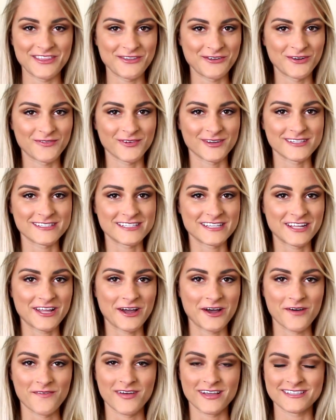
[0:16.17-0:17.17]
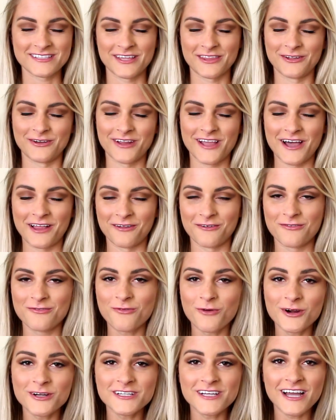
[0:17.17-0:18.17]
the University of Southern
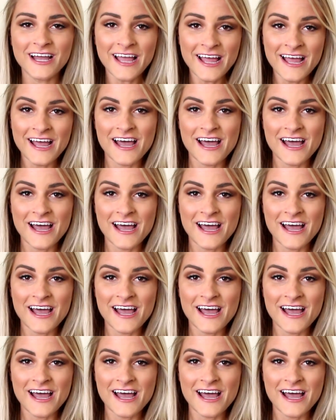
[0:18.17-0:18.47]
California.